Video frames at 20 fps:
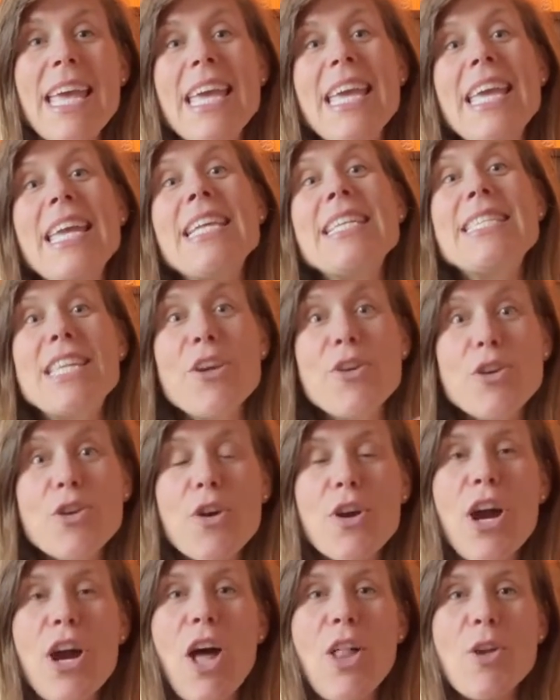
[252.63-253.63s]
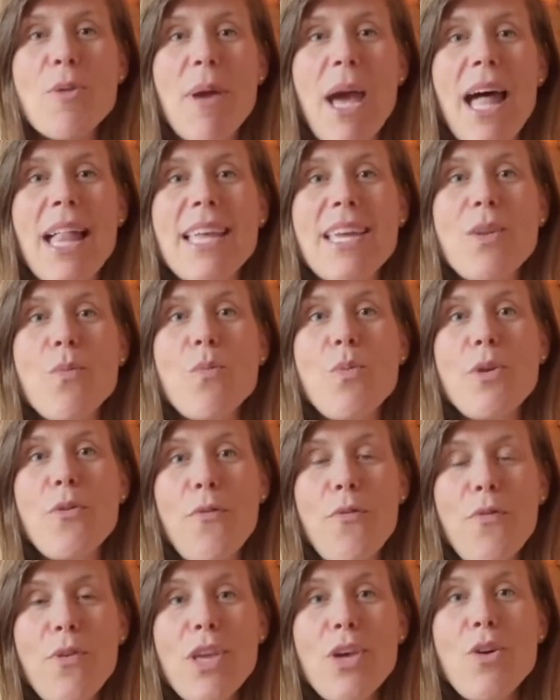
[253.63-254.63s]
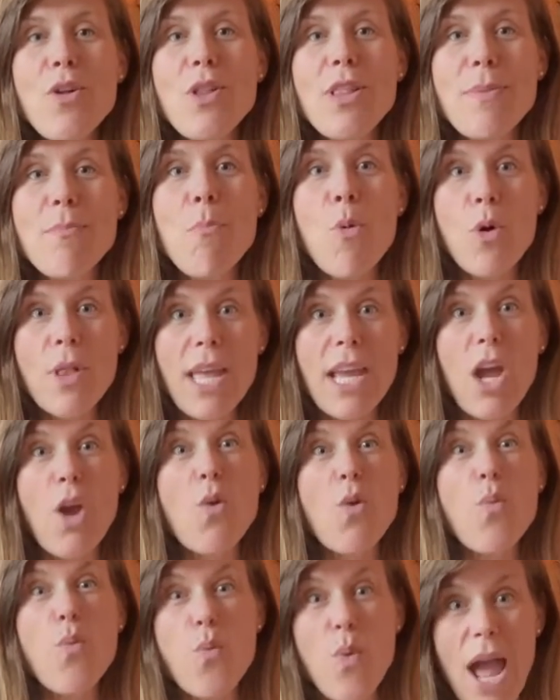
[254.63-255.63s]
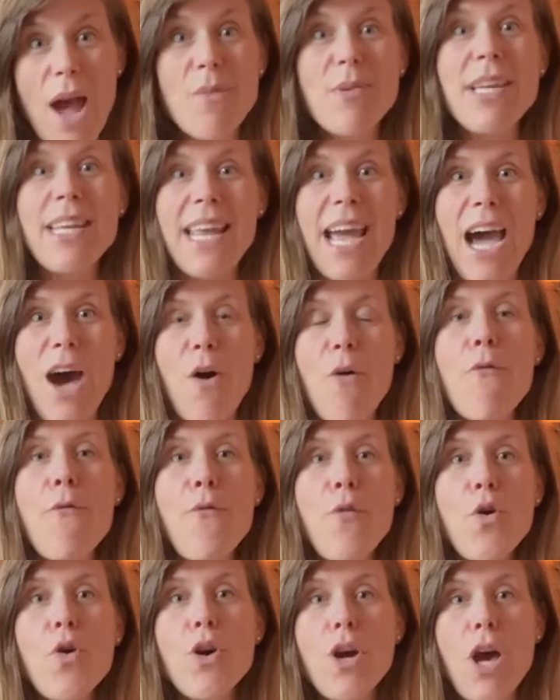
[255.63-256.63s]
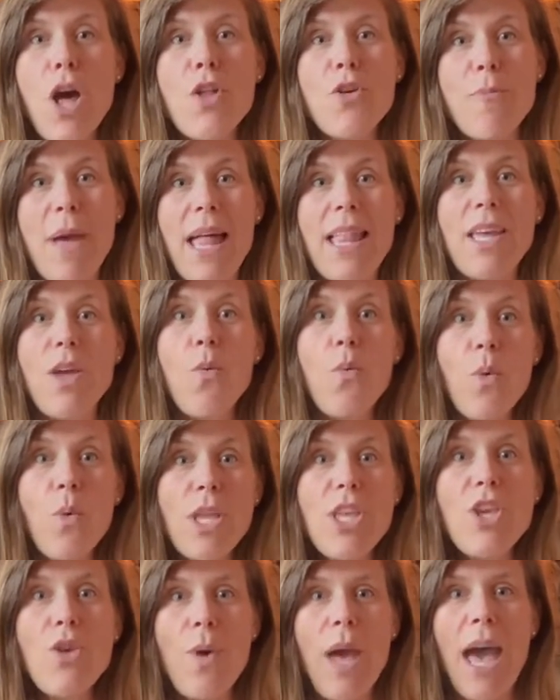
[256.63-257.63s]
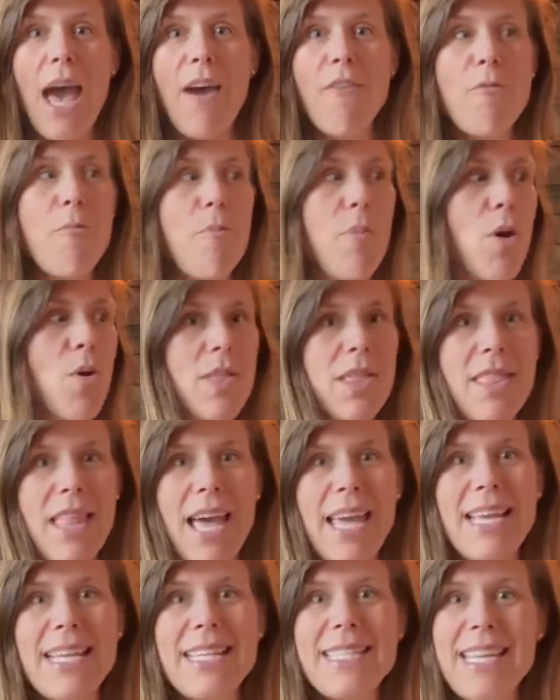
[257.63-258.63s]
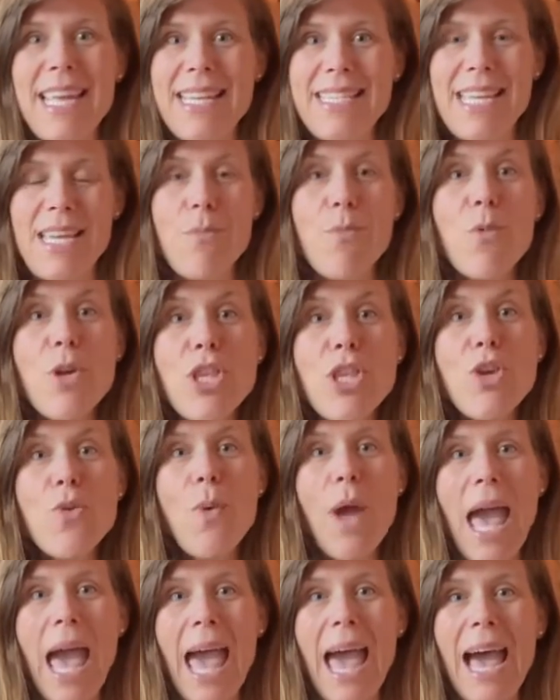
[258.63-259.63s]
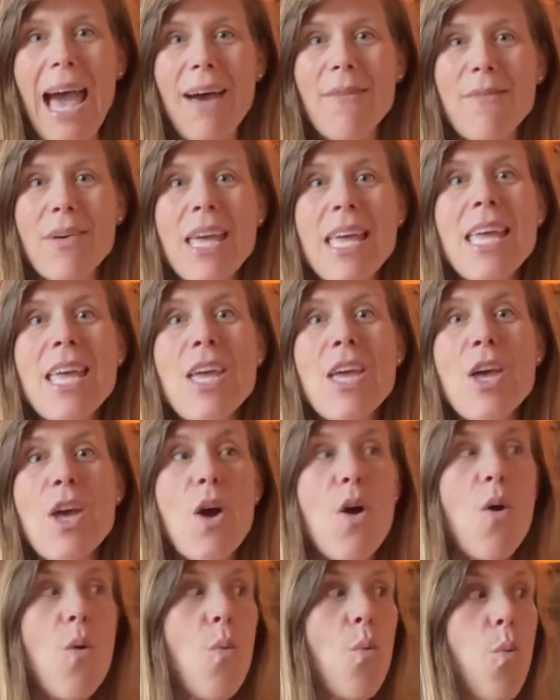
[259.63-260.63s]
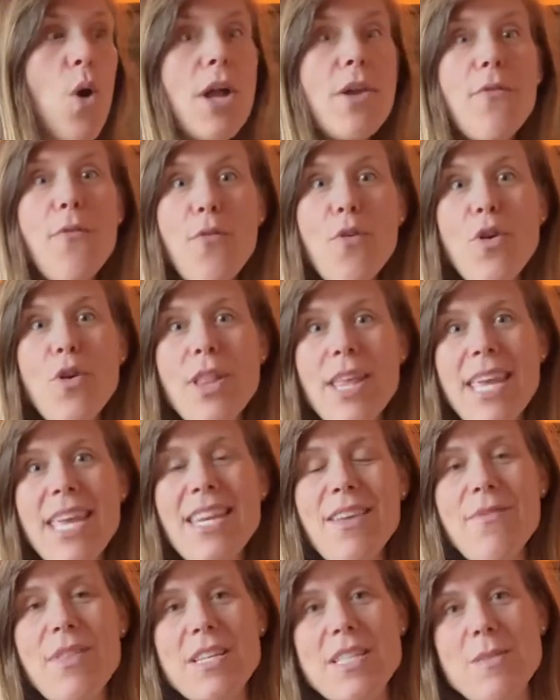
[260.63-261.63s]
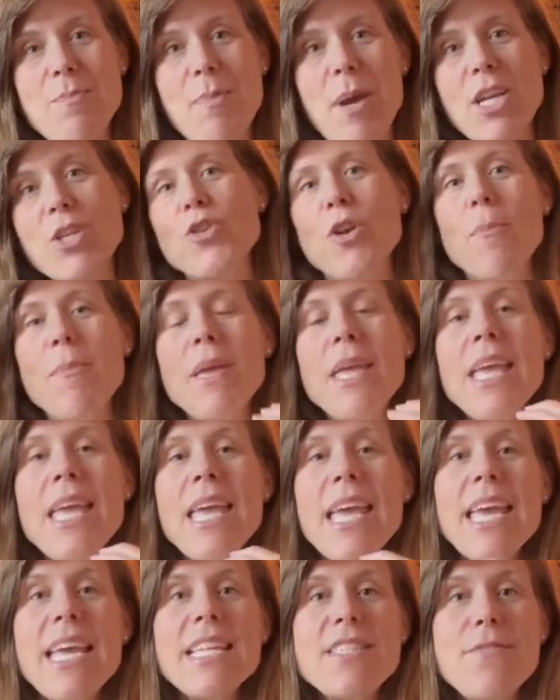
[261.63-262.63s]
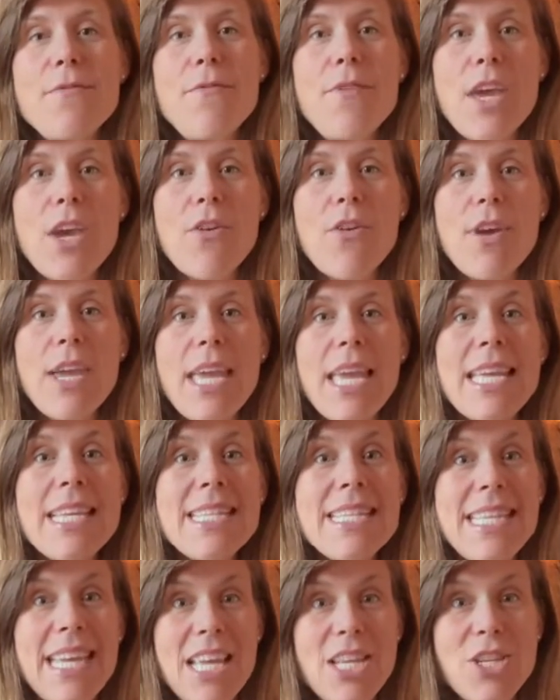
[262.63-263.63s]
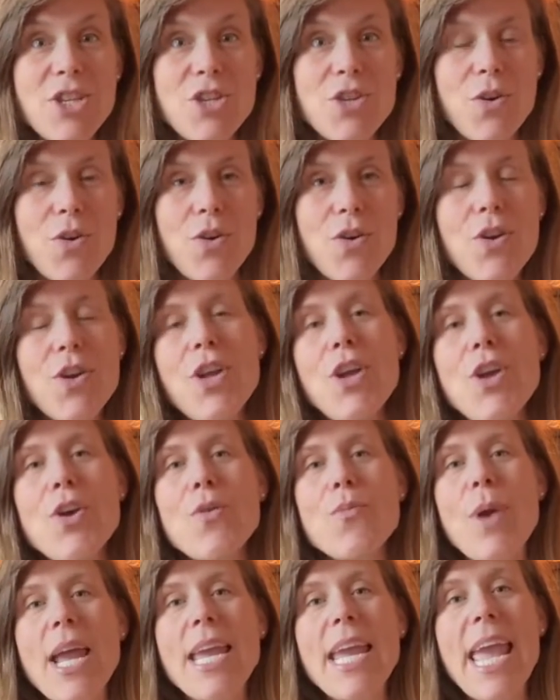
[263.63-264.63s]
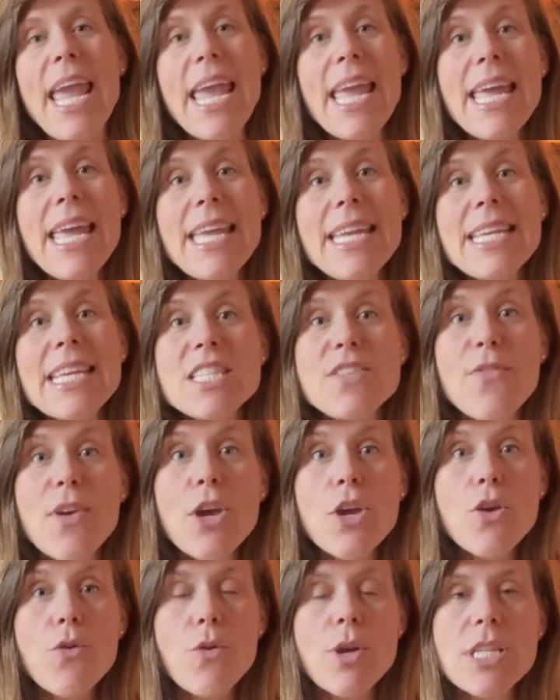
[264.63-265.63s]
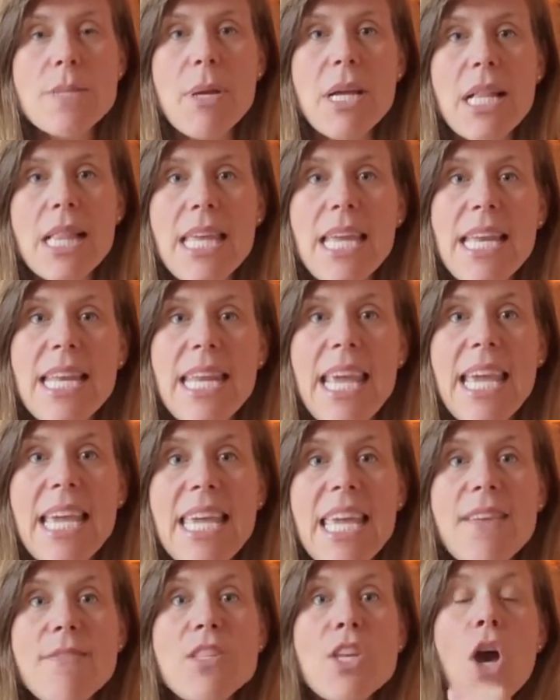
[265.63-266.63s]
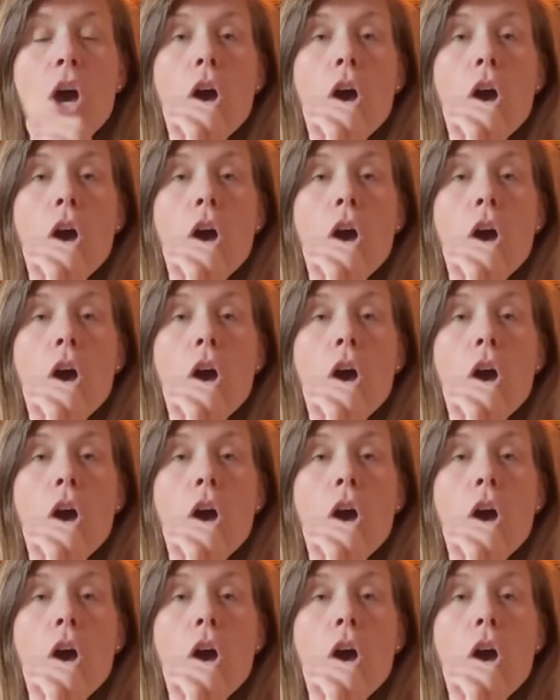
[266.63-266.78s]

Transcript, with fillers: interior color palette would feel more like a rounded out full color palette when you have both light and deep. When you have one full end of the spectrum. It's very intentional, right? And it's very crisp and clean. It gives,